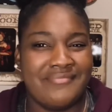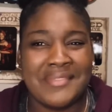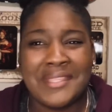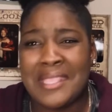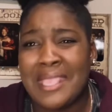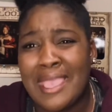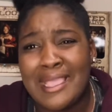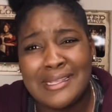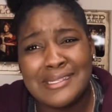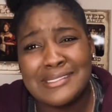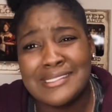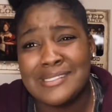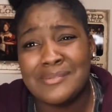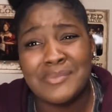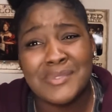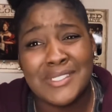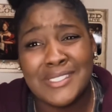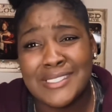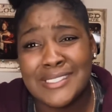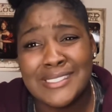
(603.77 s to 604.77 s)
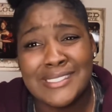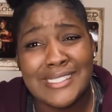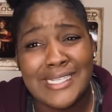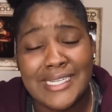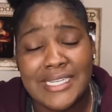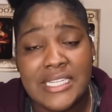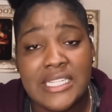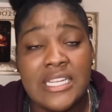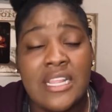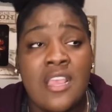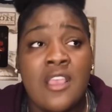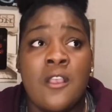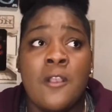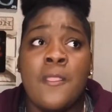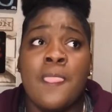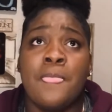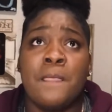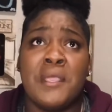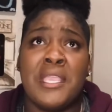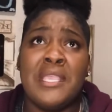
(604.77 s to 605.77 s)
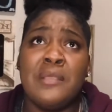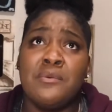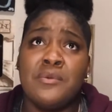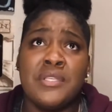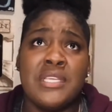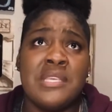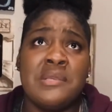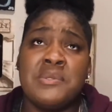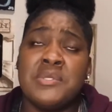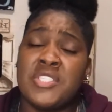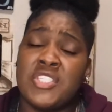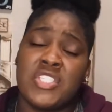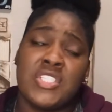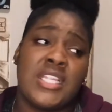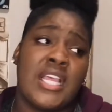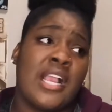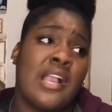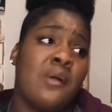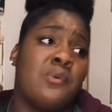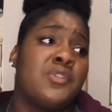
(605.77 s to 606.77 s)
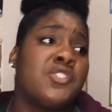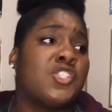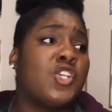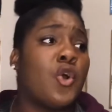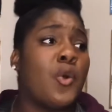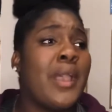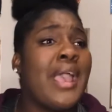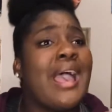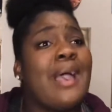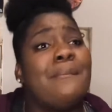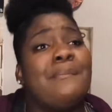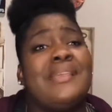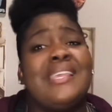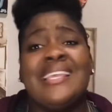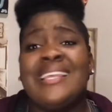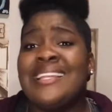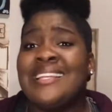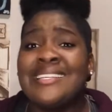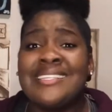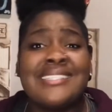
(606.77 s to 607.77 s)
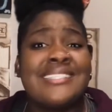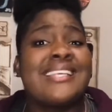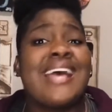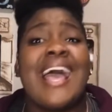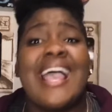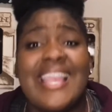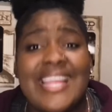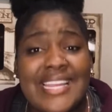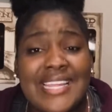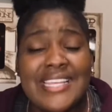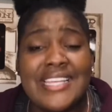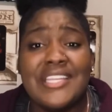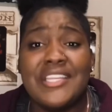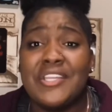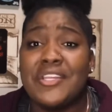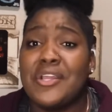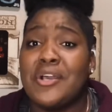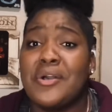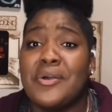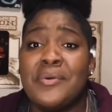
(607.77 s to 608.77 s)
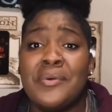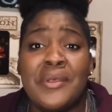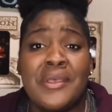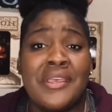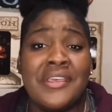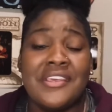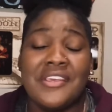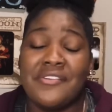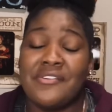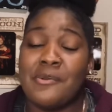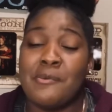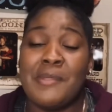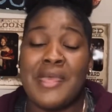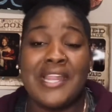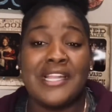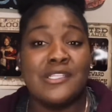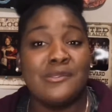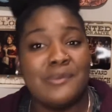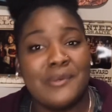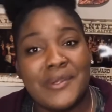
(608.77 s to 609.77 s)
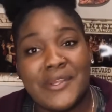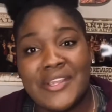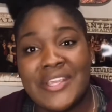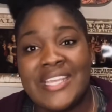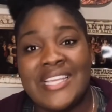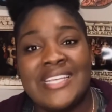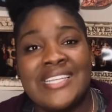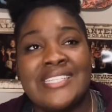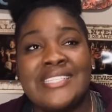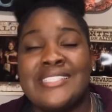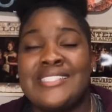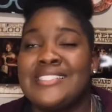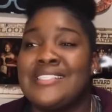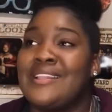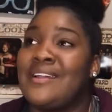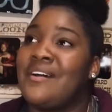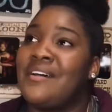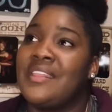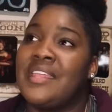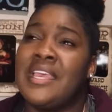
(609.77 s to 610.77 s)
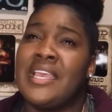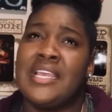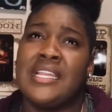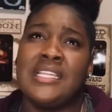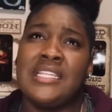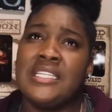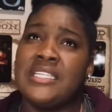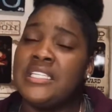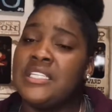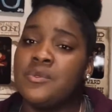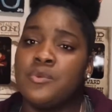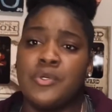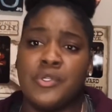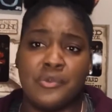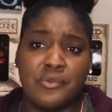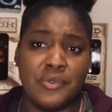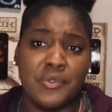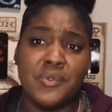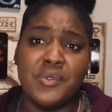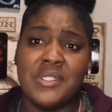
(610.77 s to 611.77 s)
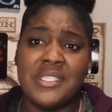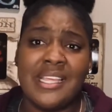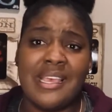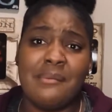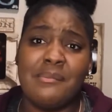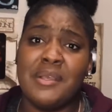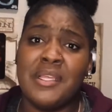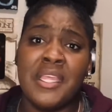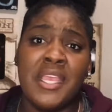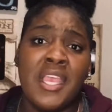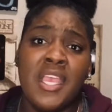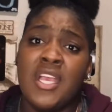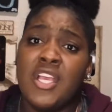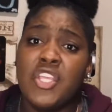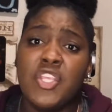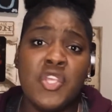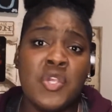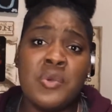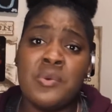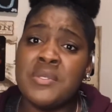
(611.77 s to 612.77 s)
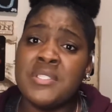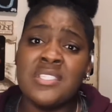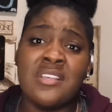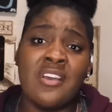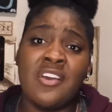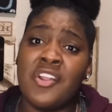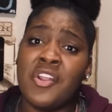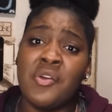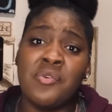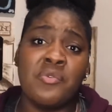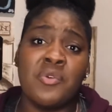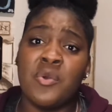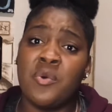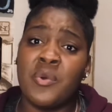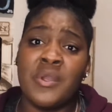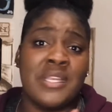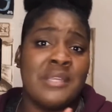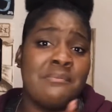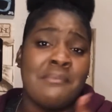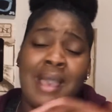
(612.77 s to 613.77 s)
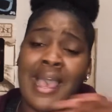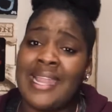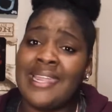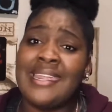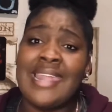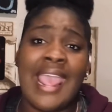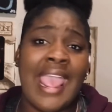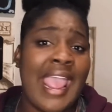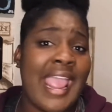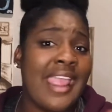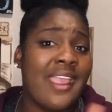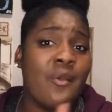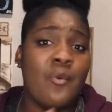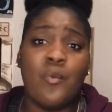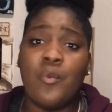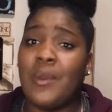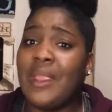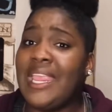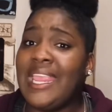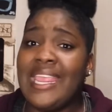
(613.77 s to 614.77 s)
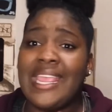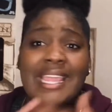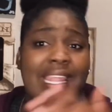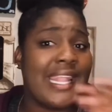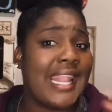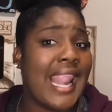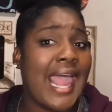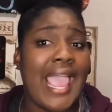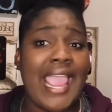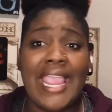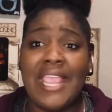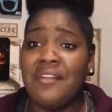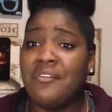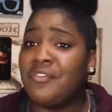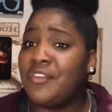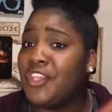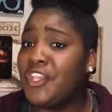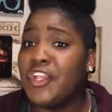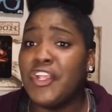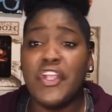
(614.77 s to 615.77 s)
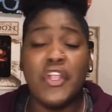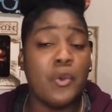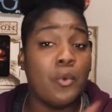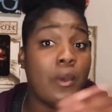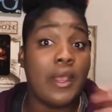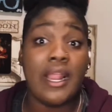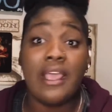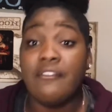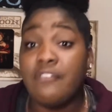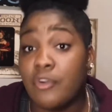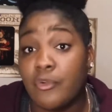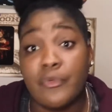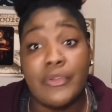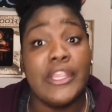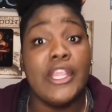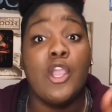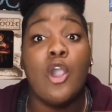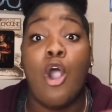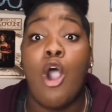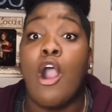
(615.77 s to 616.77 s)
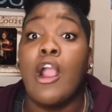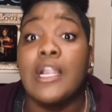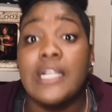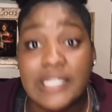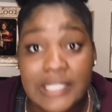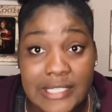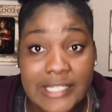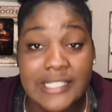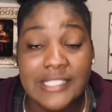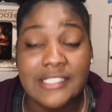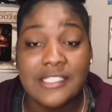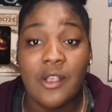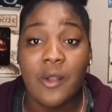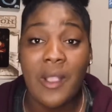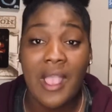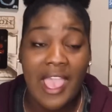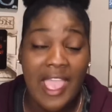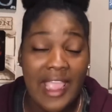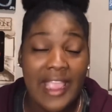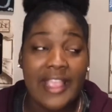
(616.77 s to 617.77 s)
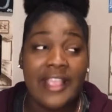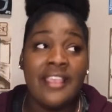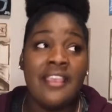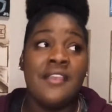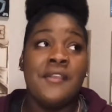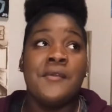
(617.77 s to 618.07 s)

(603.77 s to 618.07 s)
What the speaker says: I can somewhat understand it. he was just like, I was so happy and excited, you know, from that experience and all that, and he didn't want to ruin that. But you was gonna ruin my day, week, life, year, whatever, regardless, okay?